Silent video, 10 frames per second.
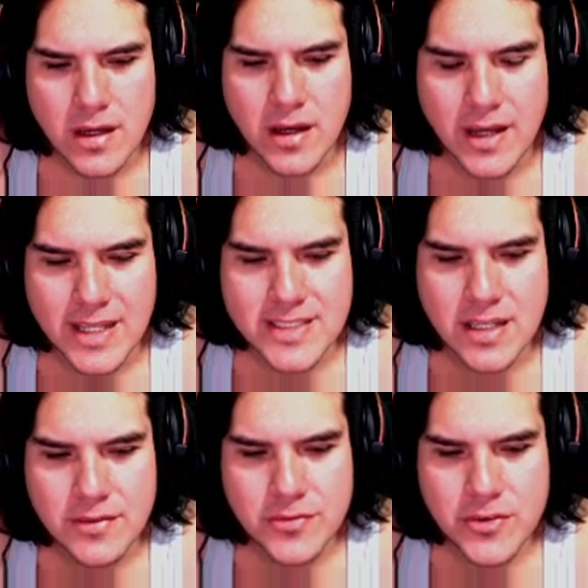Okay,
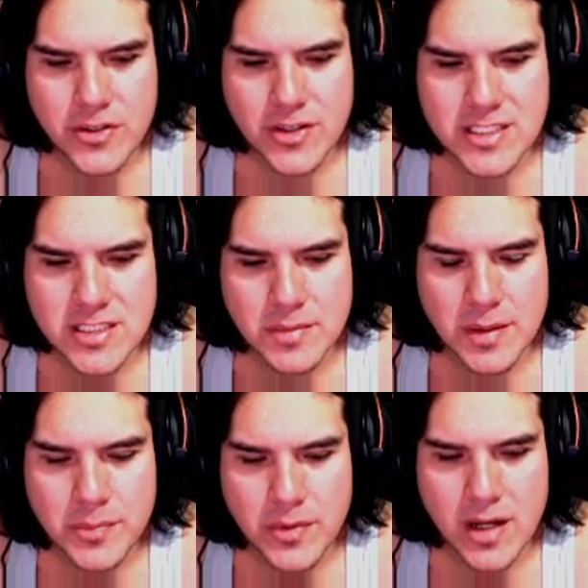time for your lesson, my
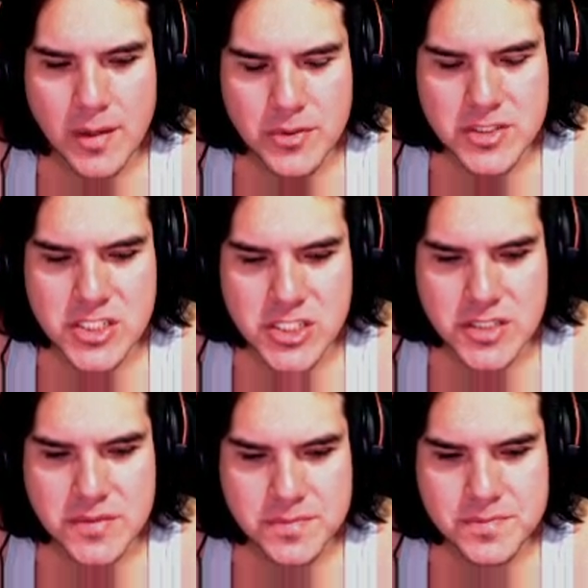uh, prodigy.
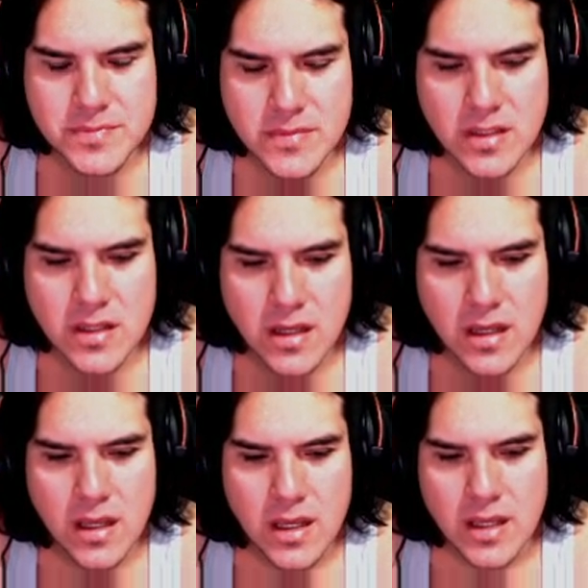
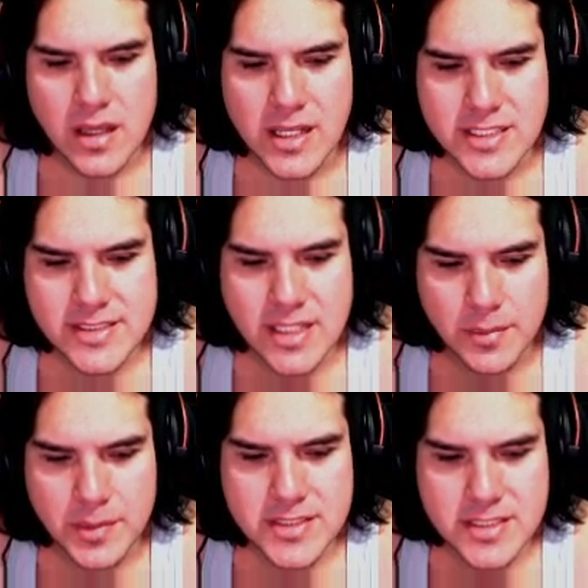Estelle,
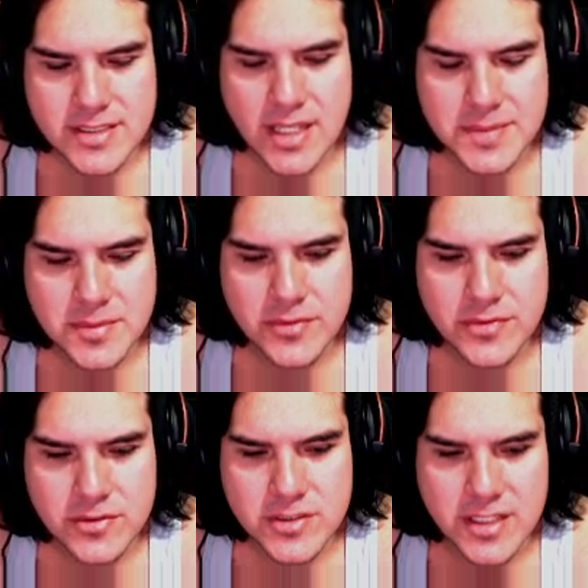big sister is
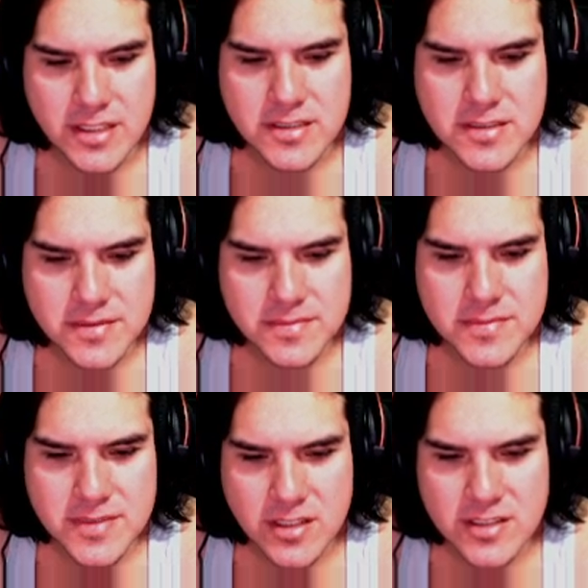moved to tears.
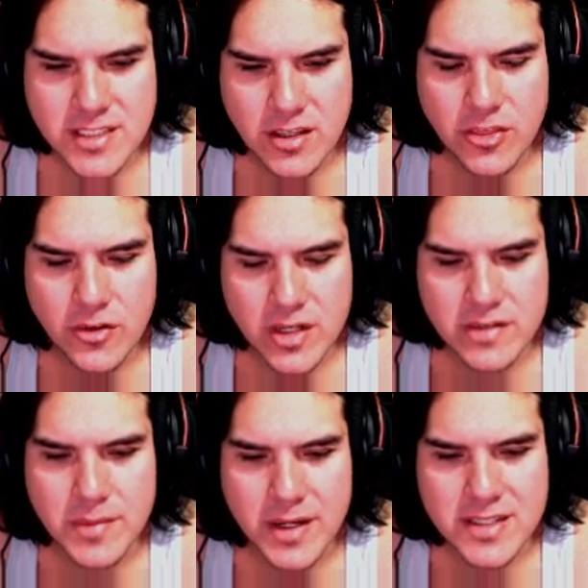On second thought, never
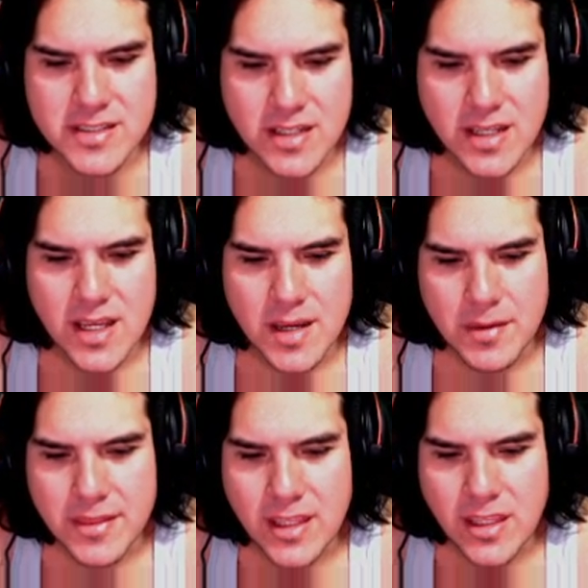mind.
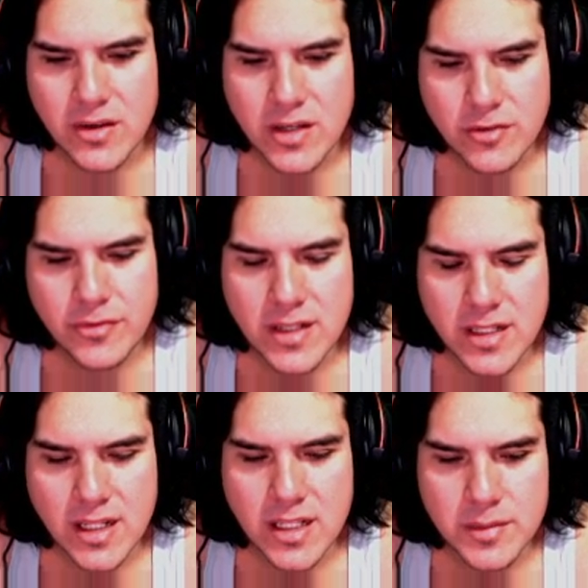But thank you, I do feel
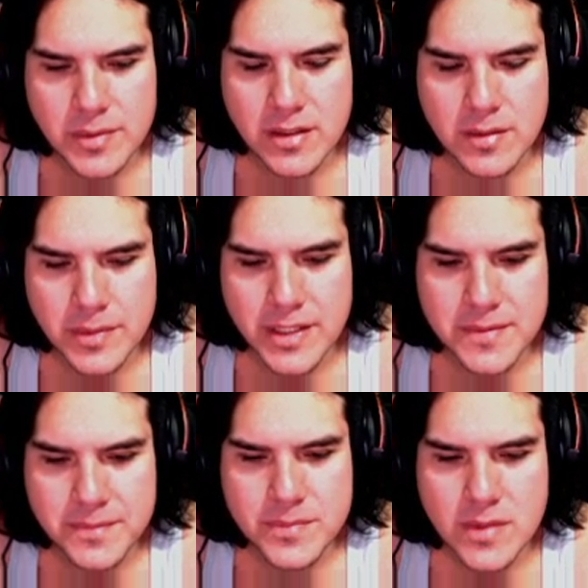a, a little bit better.